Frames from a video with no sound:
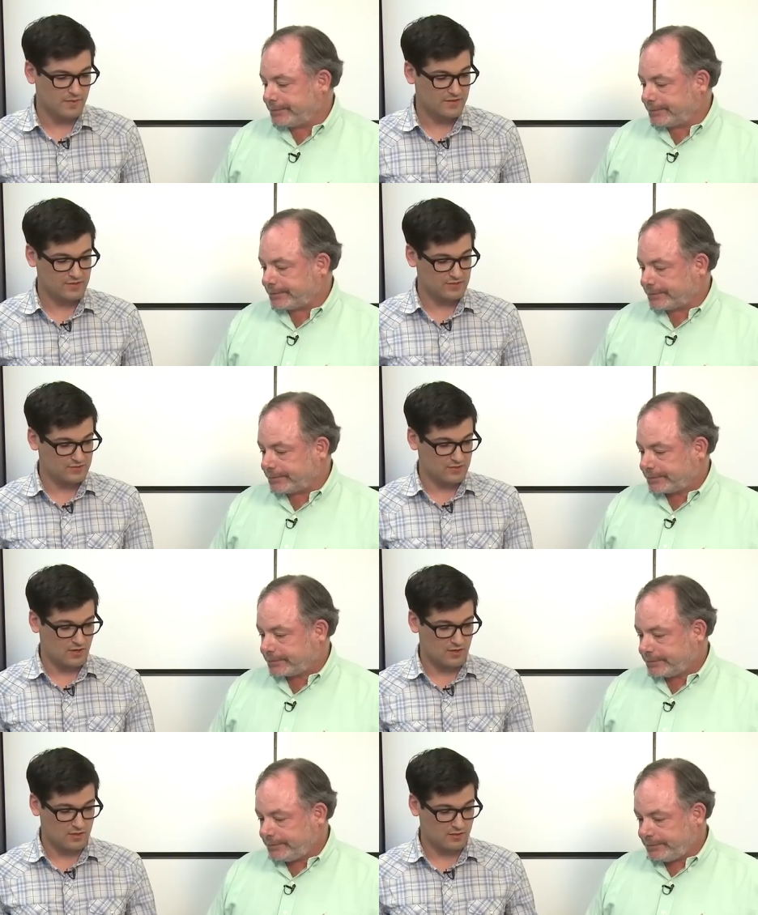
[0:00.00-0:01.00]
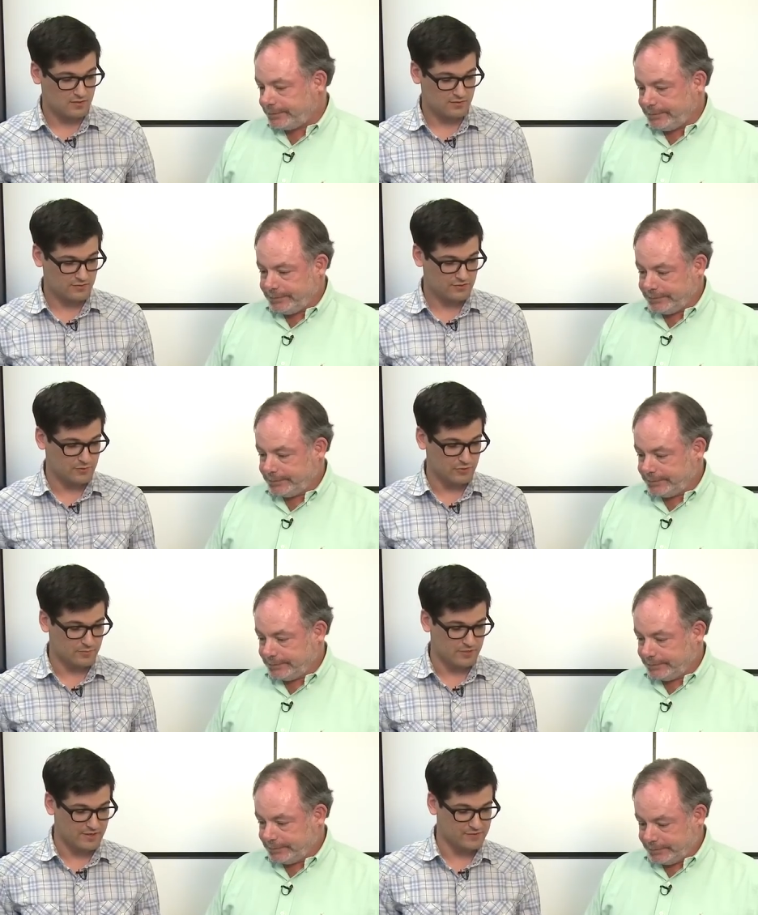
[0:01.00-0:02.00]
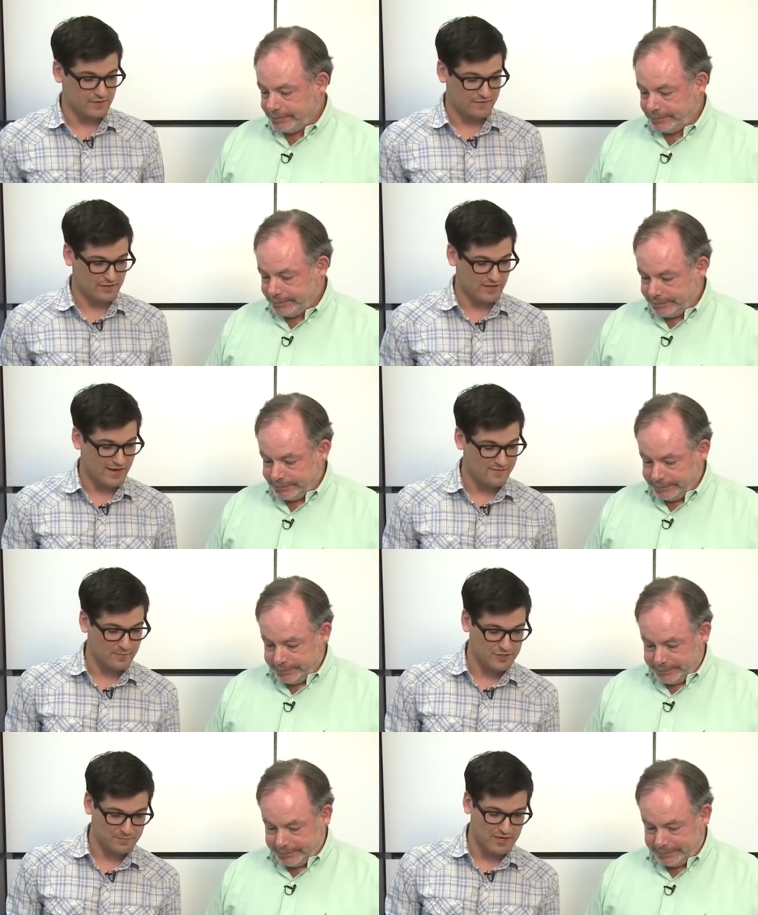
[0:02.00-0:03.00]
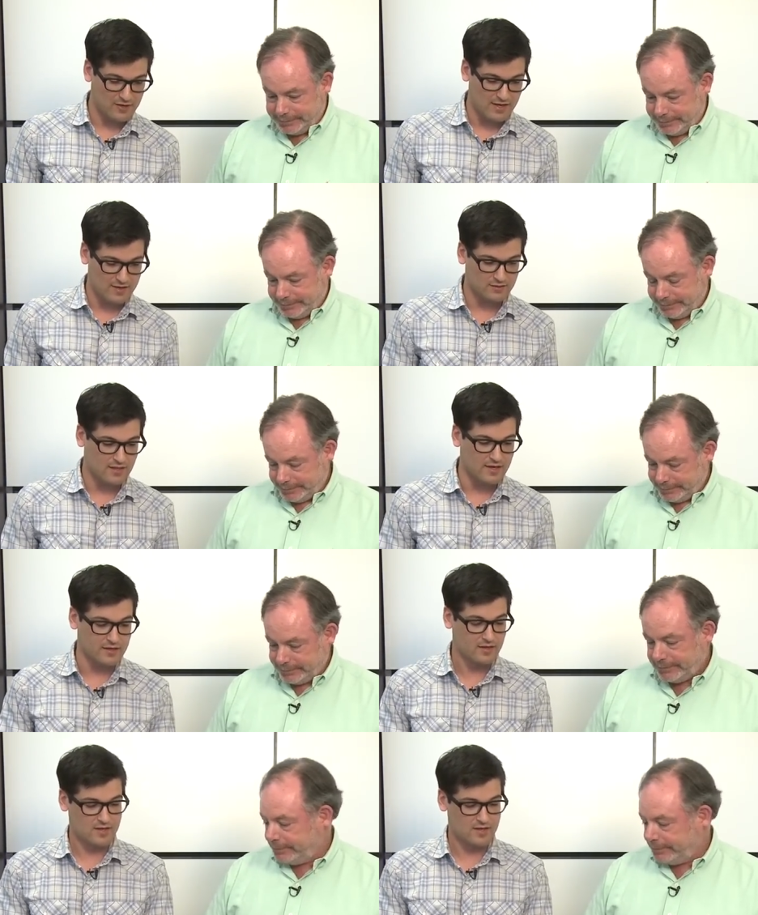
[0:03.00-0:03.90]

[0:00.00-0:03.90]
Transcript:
Speaker 1: Man, this is all super impressive, and I feel like I have a much better handle on it.